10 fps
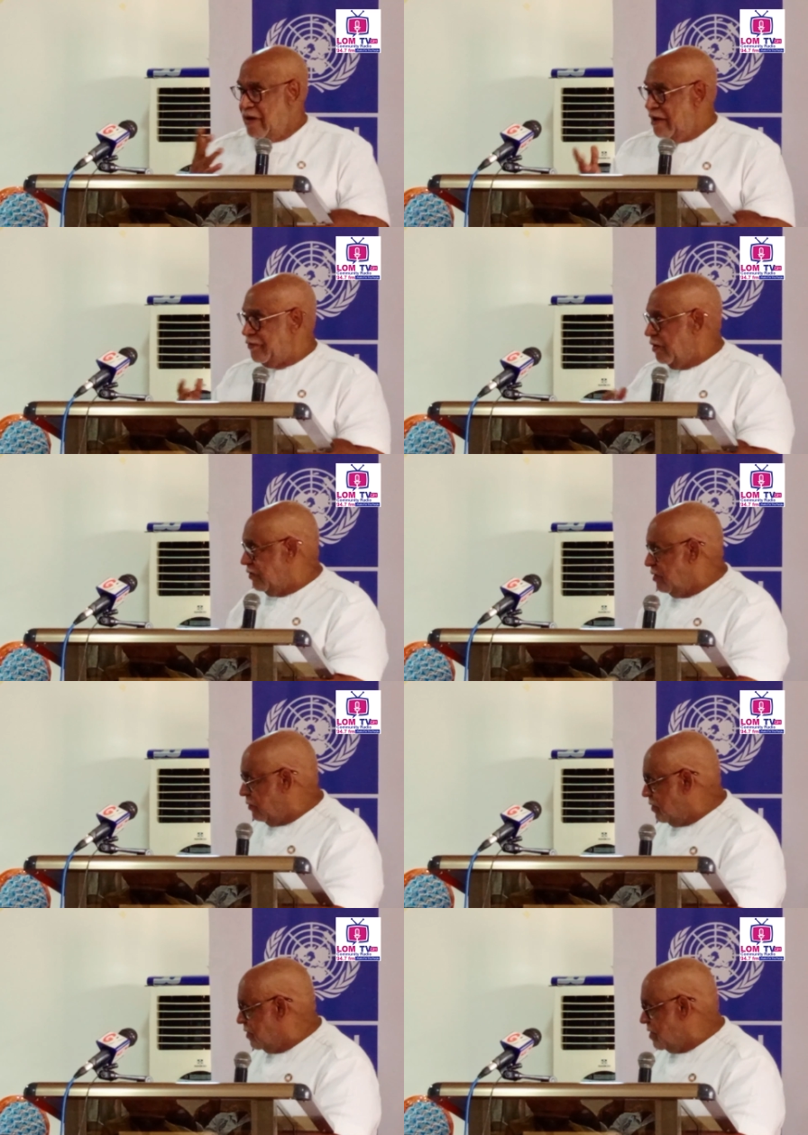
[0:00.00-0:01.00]
raft of
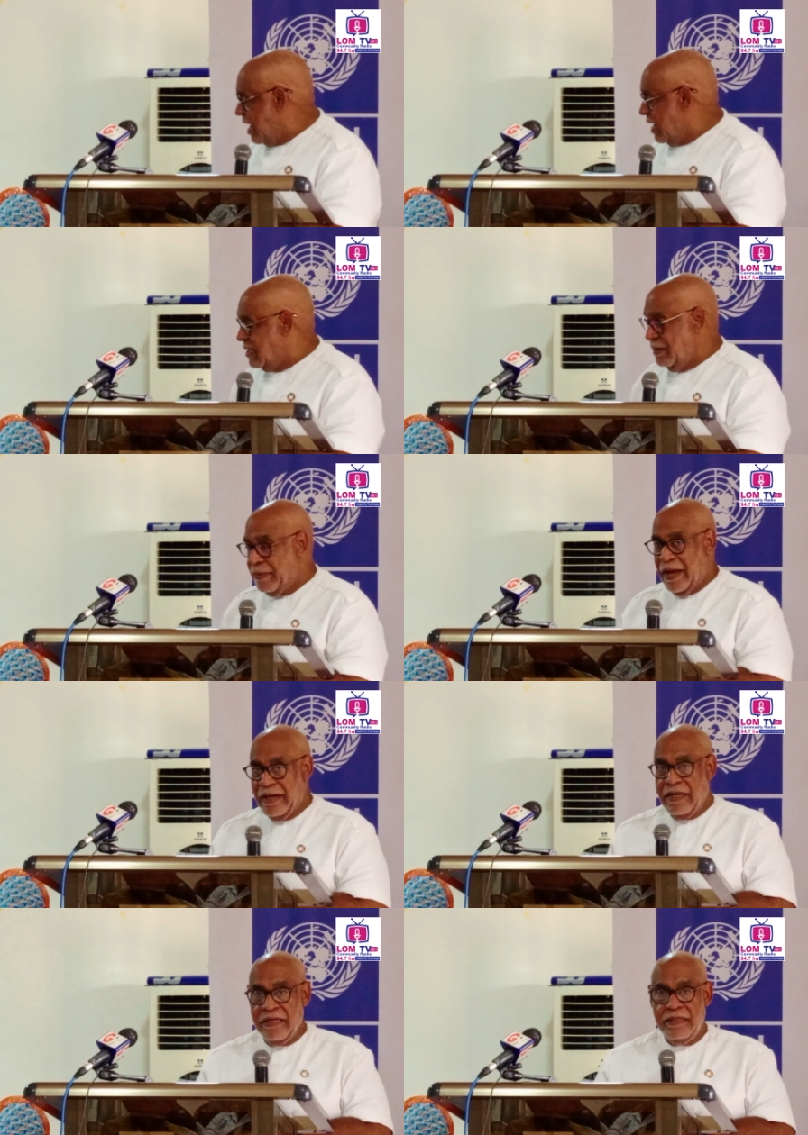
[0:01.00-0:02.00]
civil society
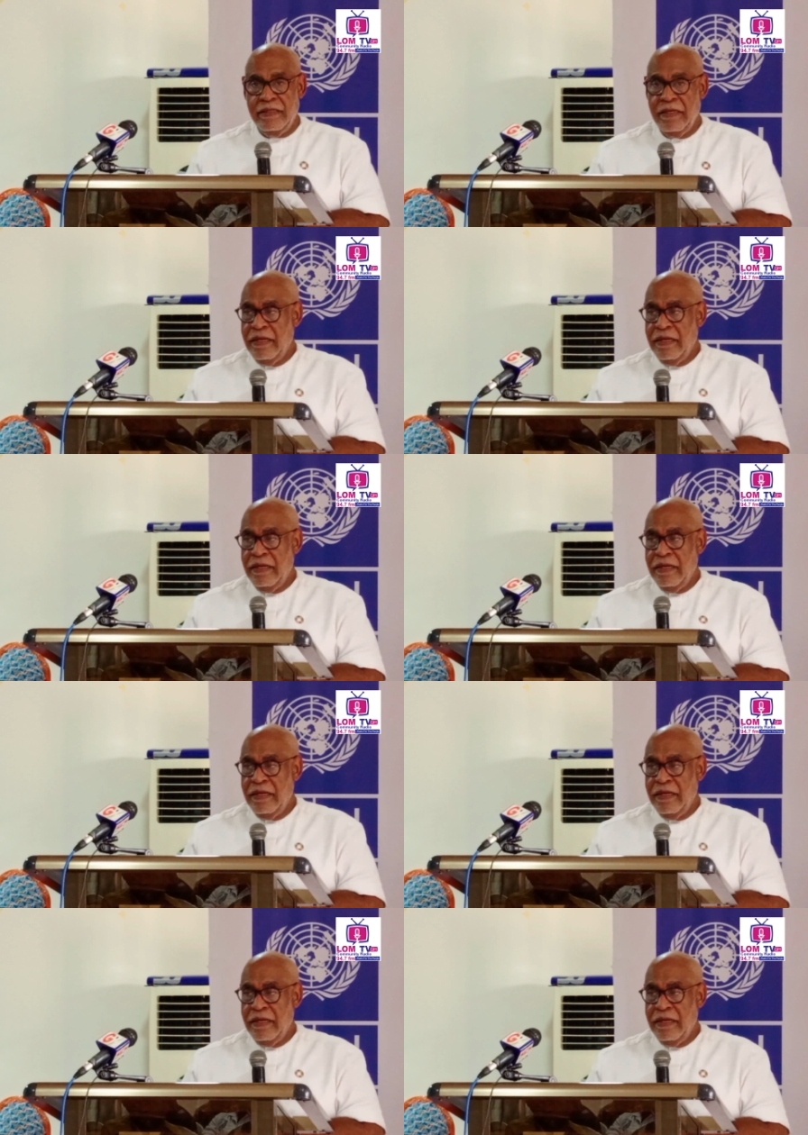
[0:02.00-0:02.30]
partners,